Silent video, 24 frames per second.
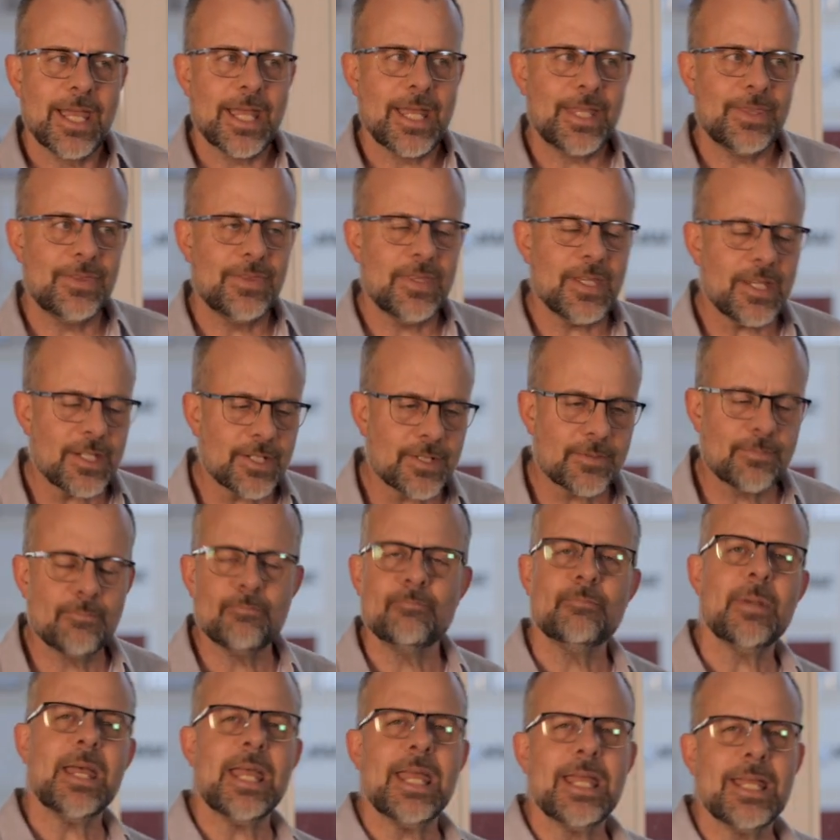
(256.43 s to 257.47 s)
and this
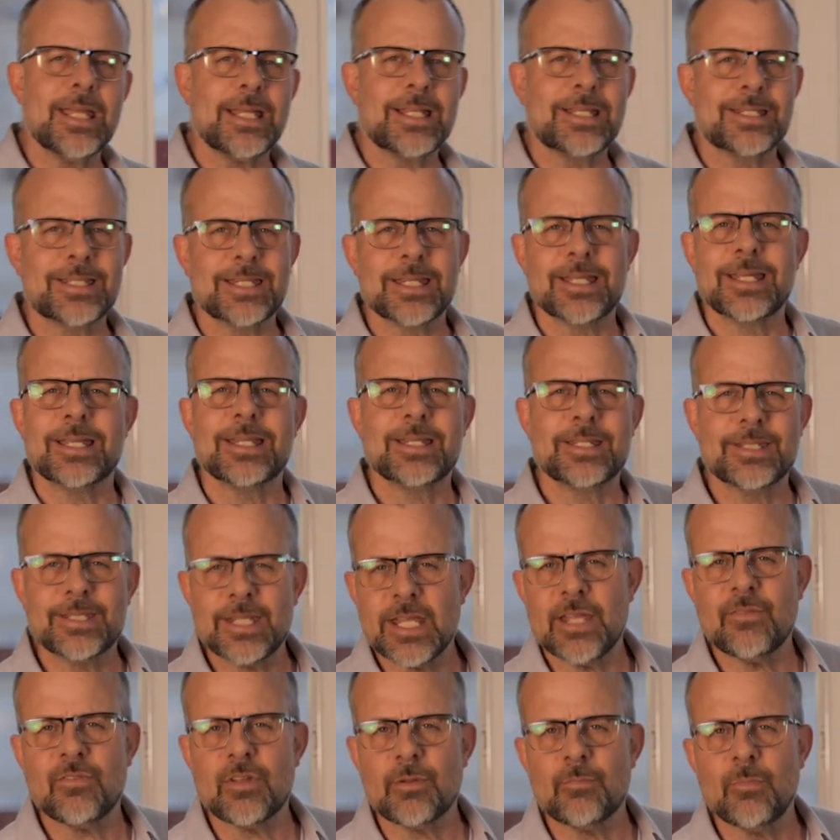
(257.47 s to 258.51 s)
makes
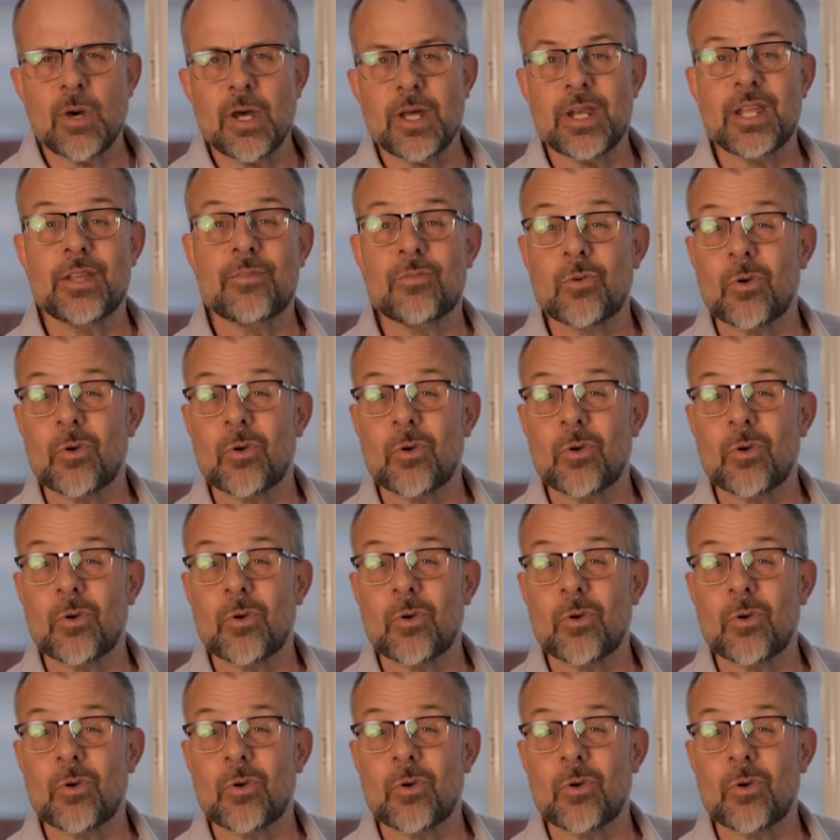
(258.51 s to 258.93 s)
saving money